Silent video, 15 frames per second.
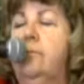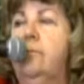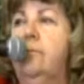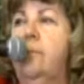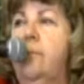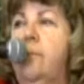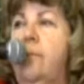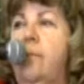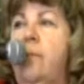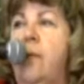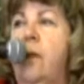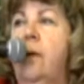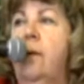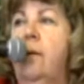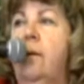
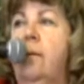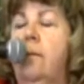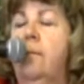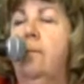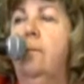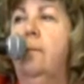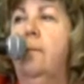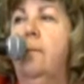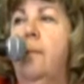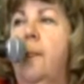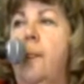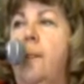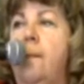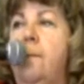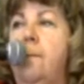
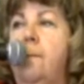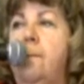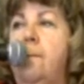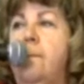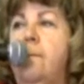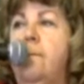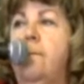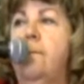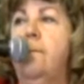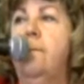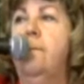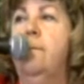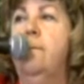(silence)